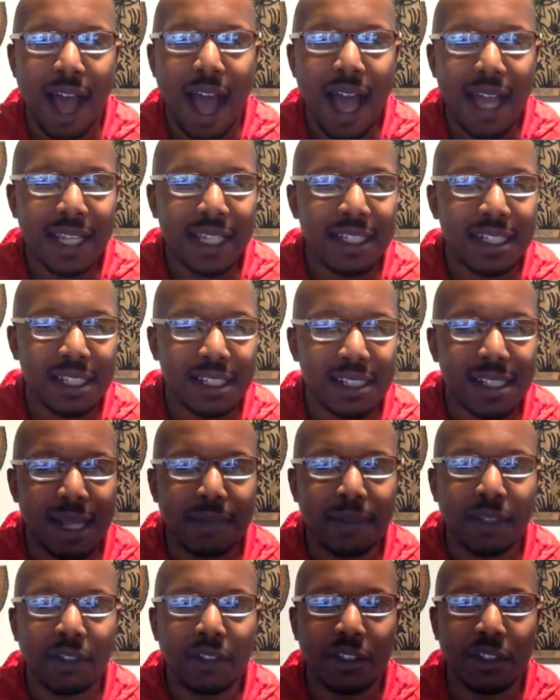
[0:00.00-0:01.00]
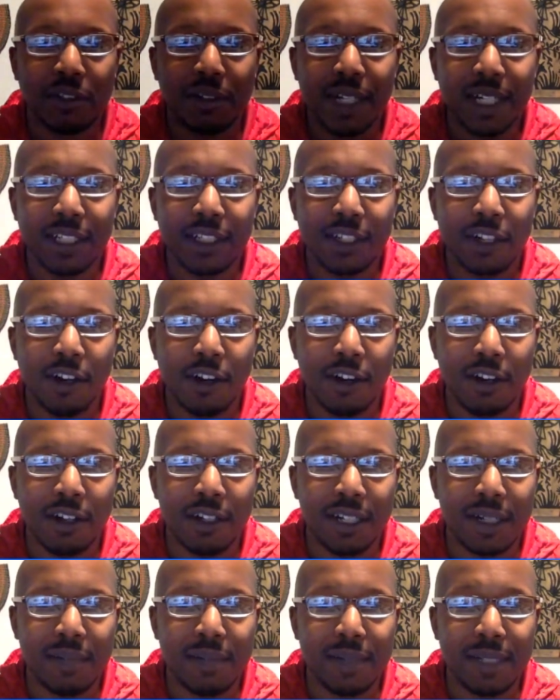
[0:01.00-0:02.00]
I could just slap that on a credit
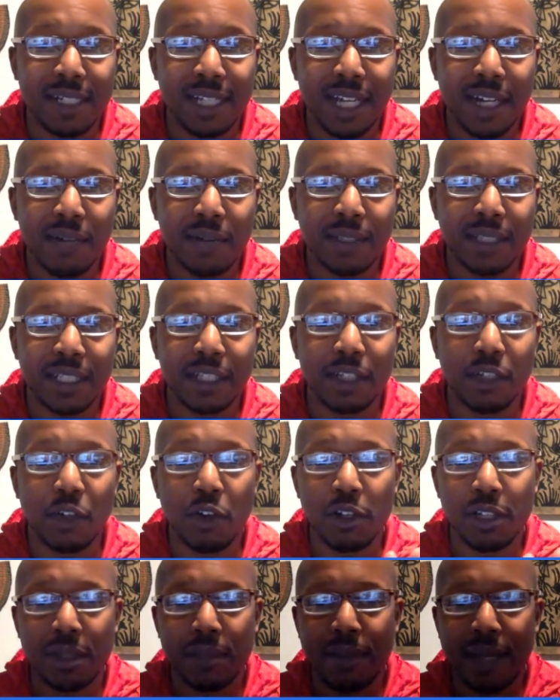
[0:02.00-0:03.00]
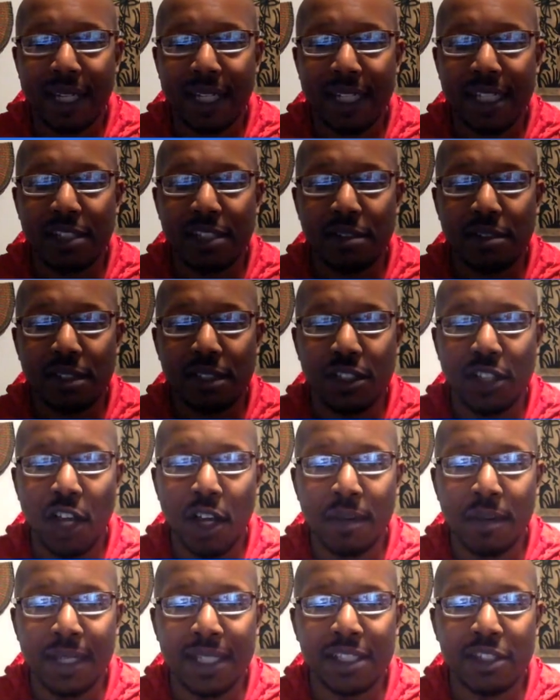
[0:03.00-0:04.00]
card and be done with it, or you can pay it in two
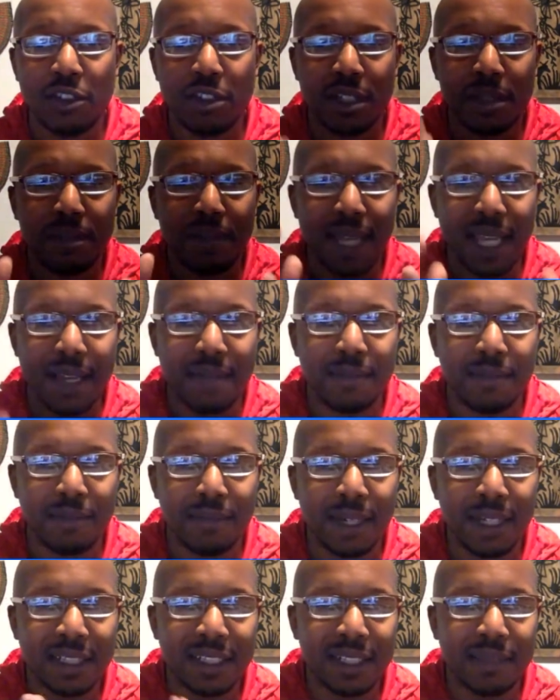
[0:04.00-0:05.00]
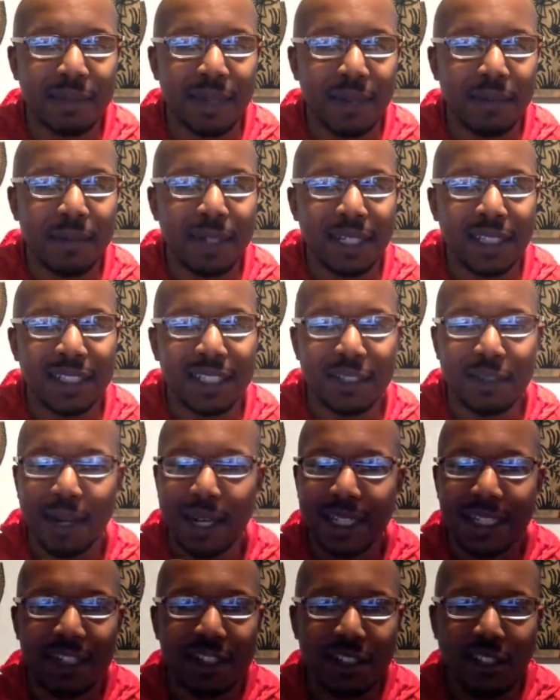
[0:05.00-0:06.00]
installments, or you can pay it monthly by monthly,
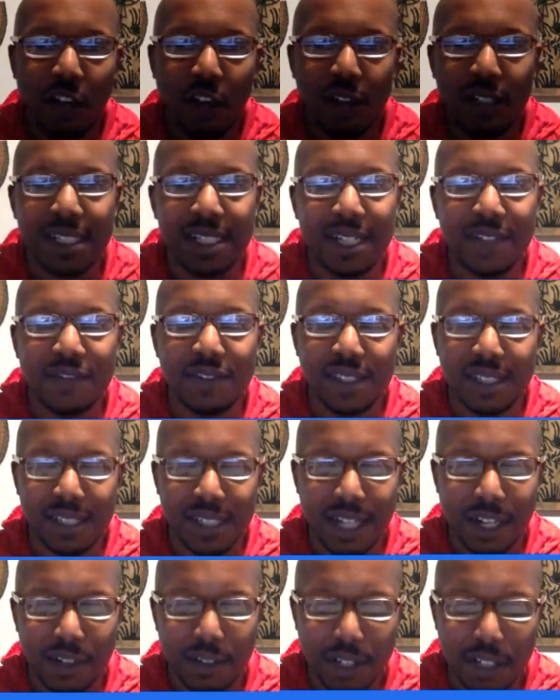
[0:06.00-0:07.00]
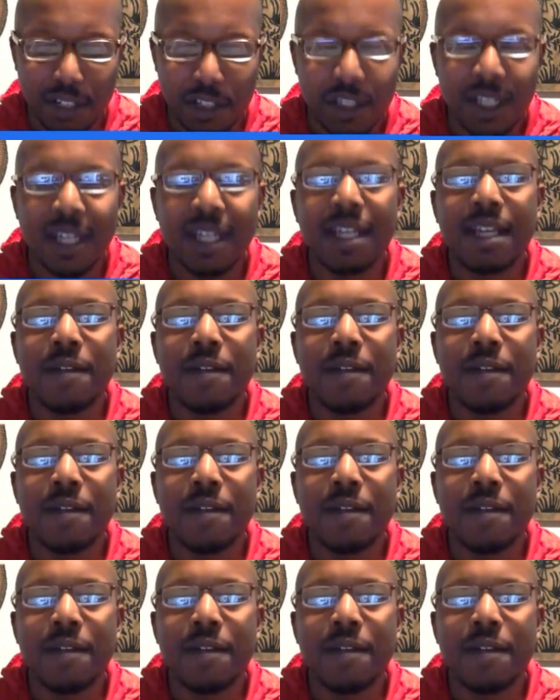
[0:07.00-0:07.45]
right? There's all these different scenarios.